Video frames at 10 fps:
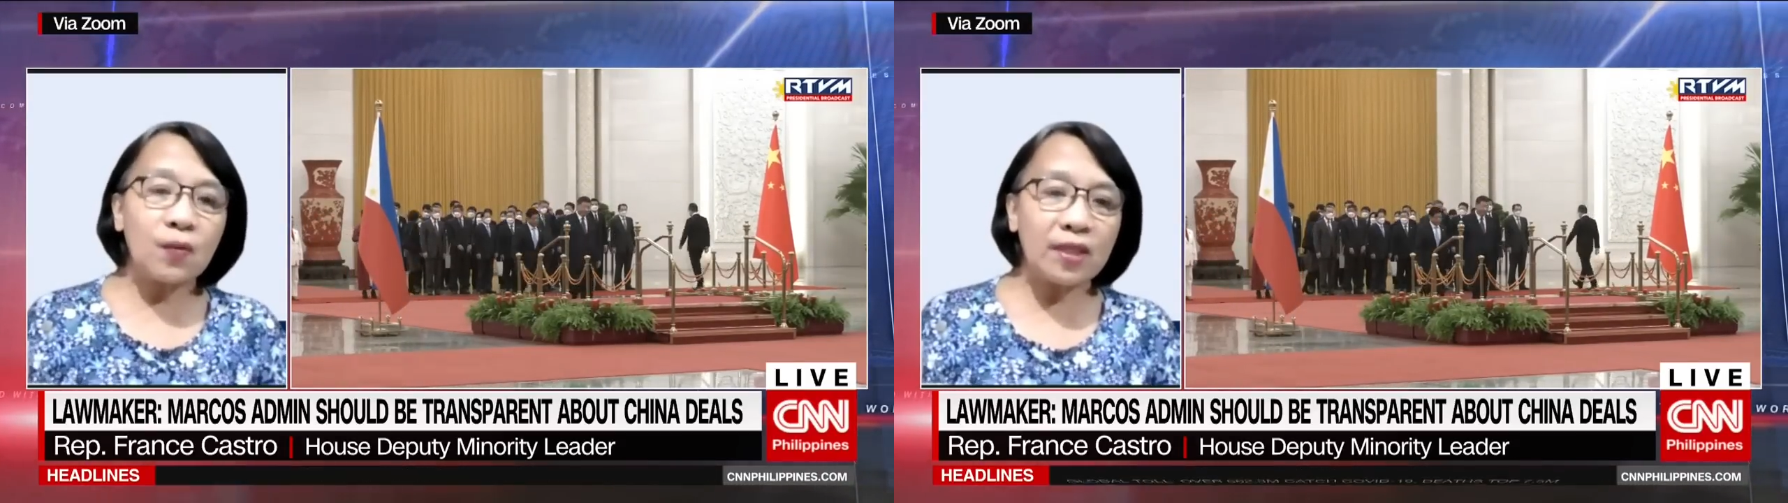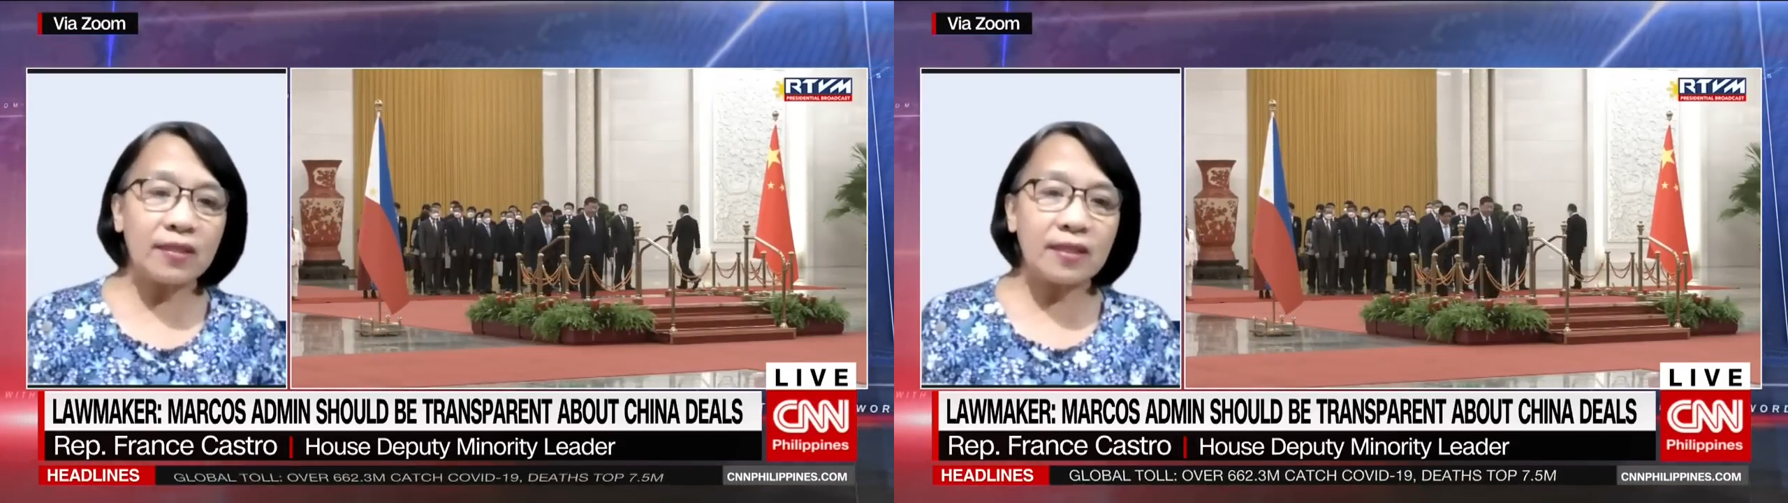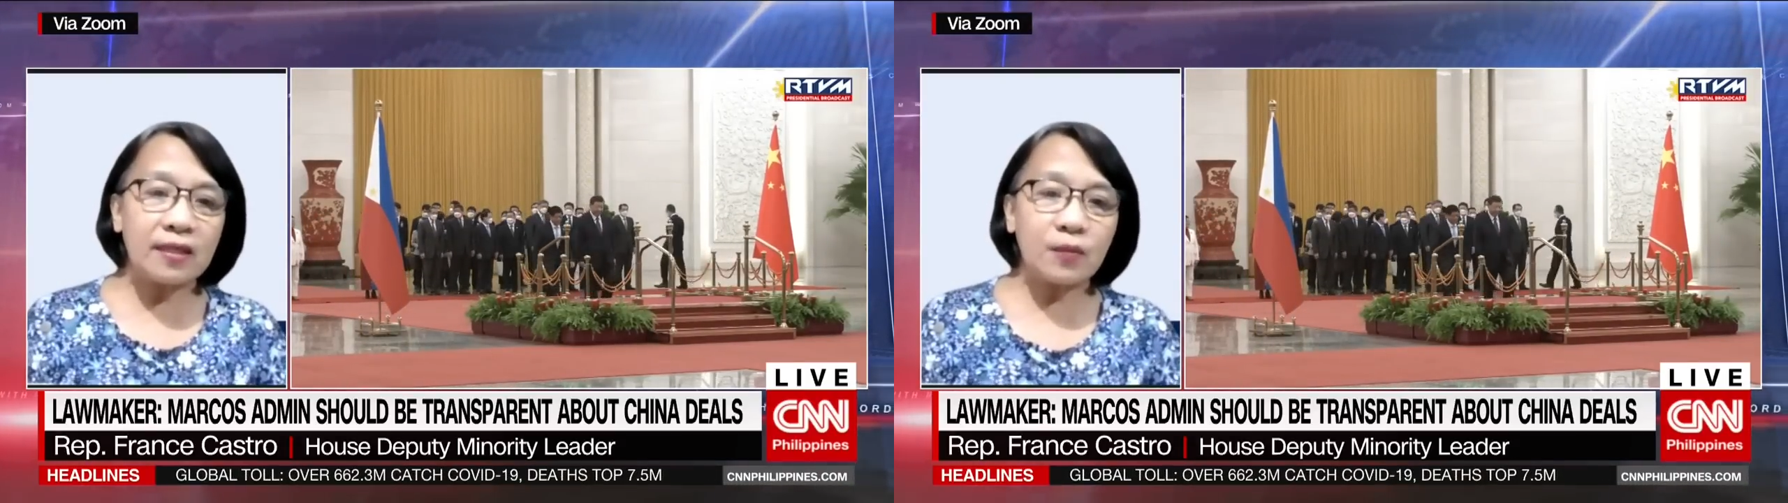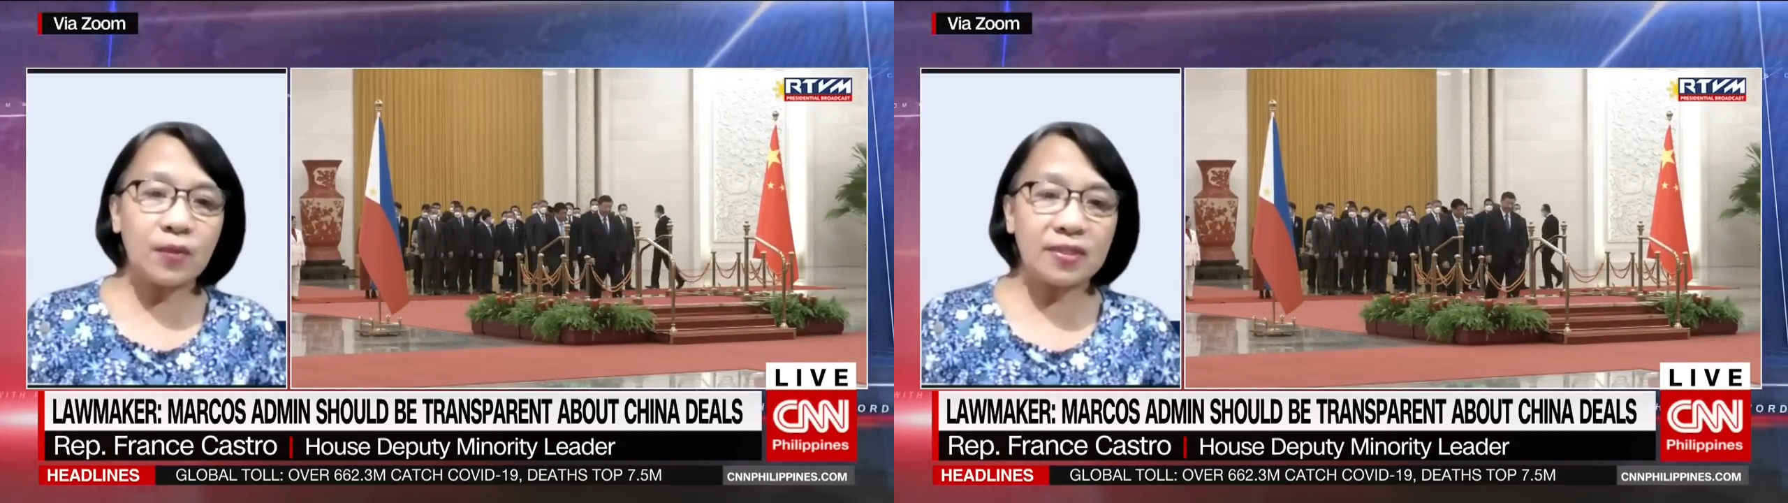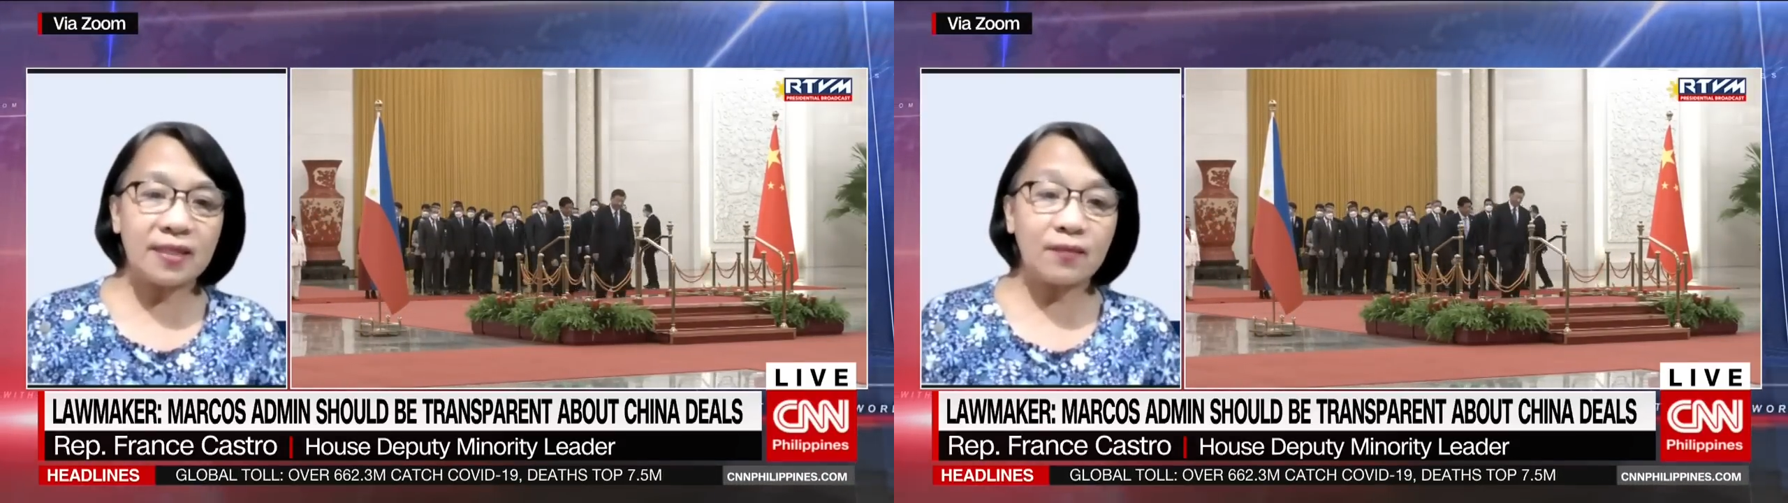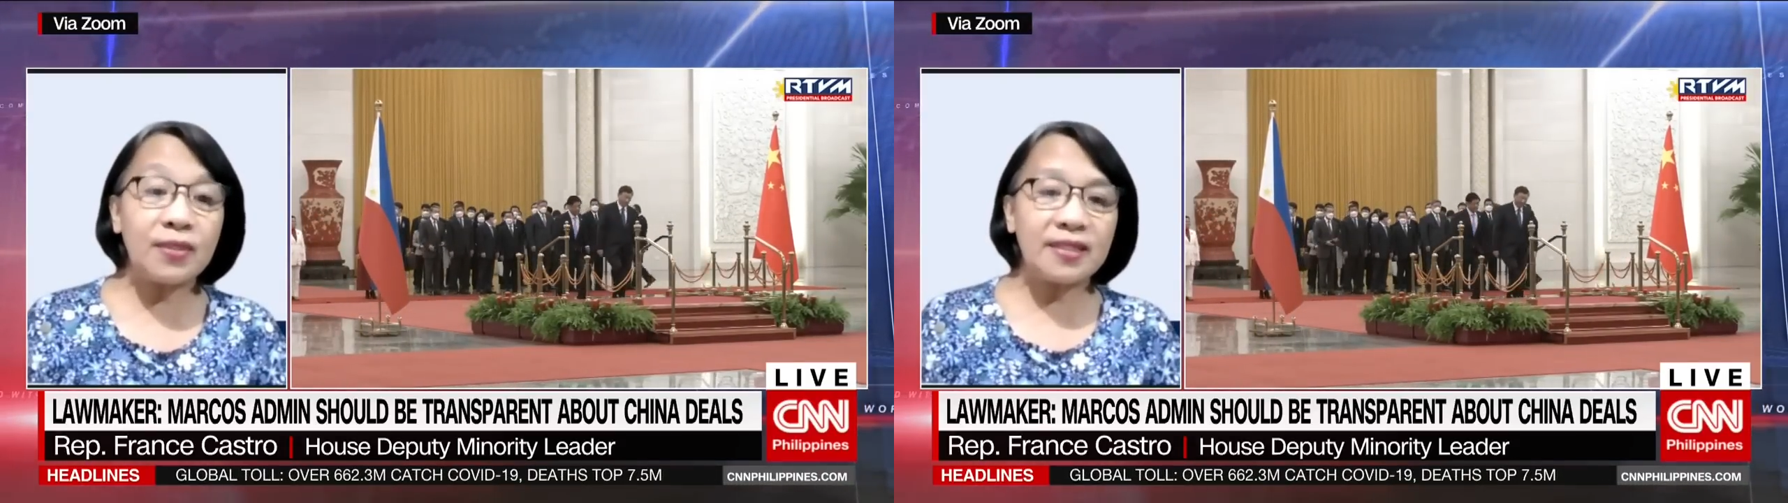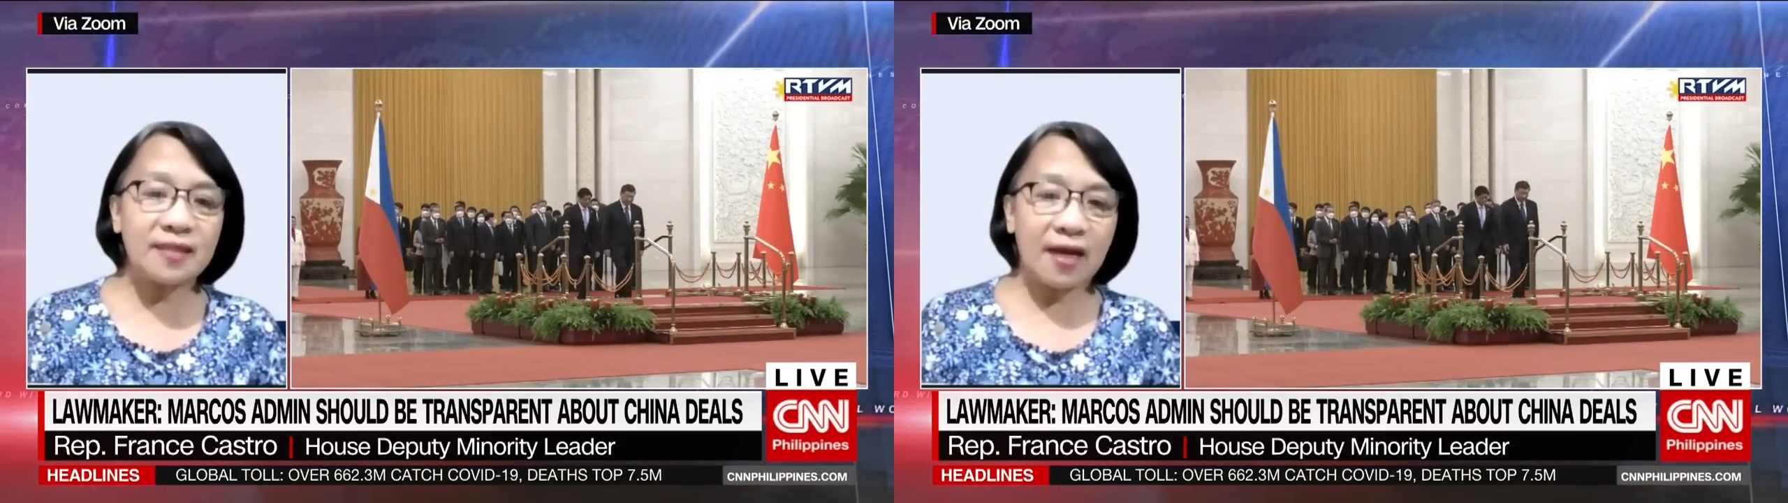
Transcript: with the